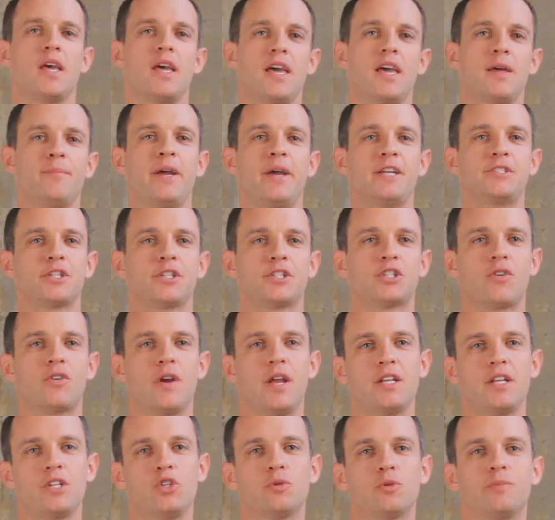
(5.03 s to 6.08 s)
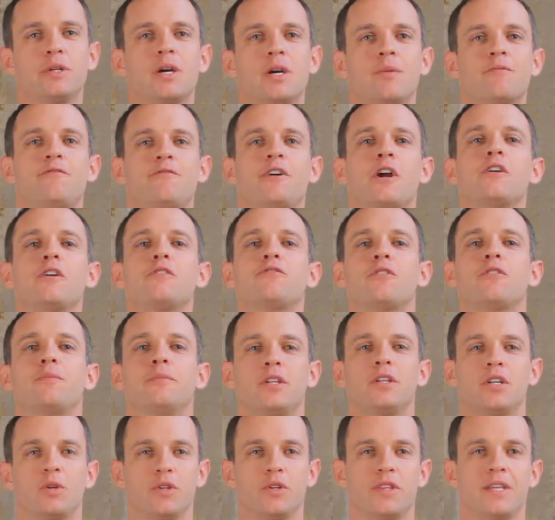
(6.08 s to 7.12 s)
In basic training, you will become very
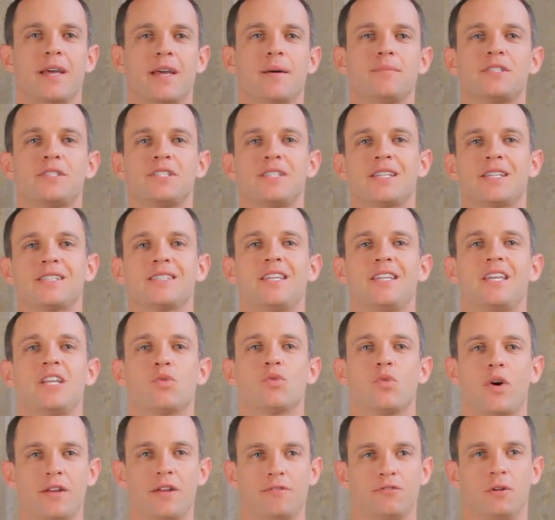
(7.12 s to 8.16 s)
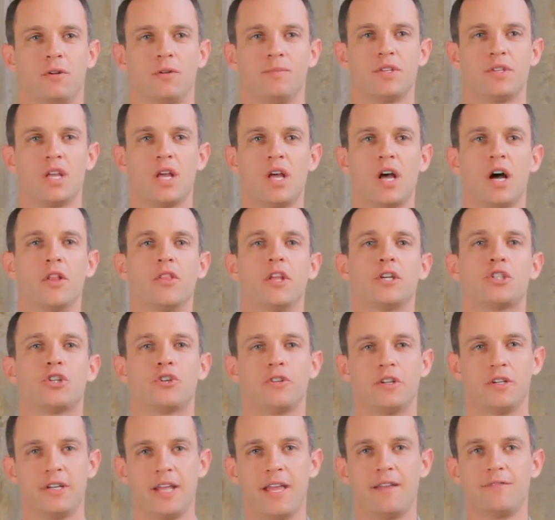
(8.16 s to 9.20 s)
familiar with the M16 rifle. Unless you're
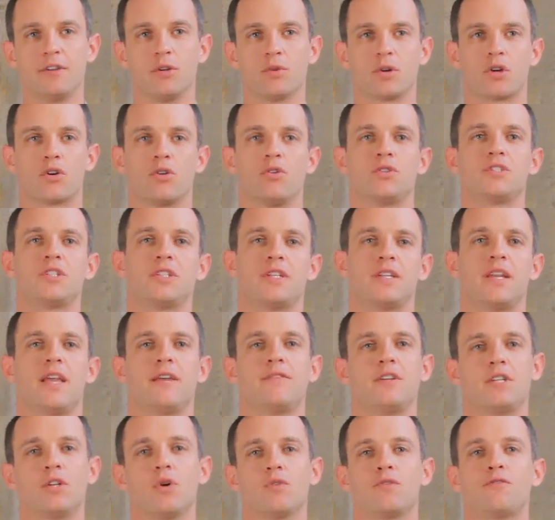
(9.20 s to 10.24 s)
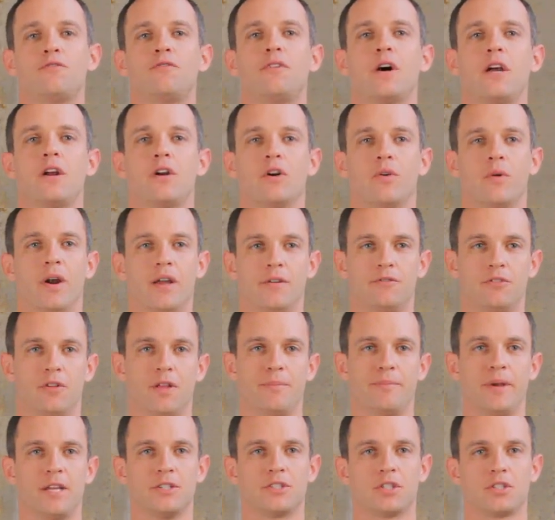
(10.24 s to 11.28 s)
in the Navy, recruits in the Navy don't fire a rifle
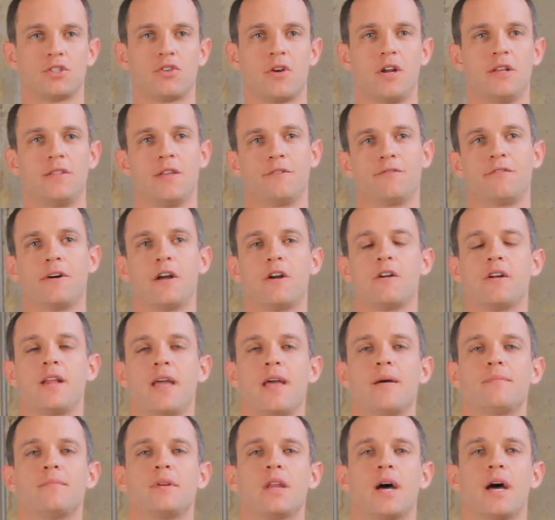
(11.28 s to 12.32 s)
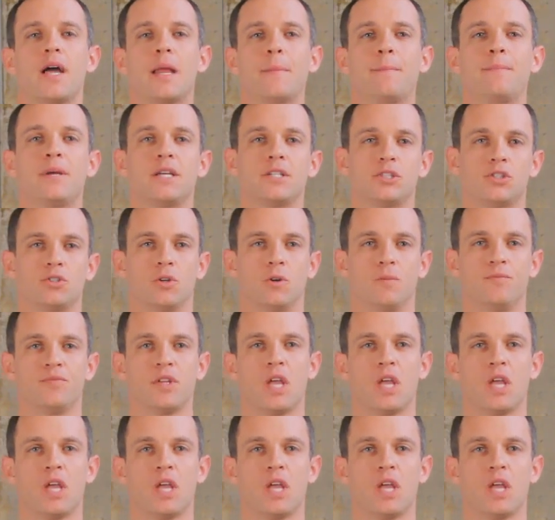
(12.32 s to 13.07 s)
at basic training, they fire an M9 pistol.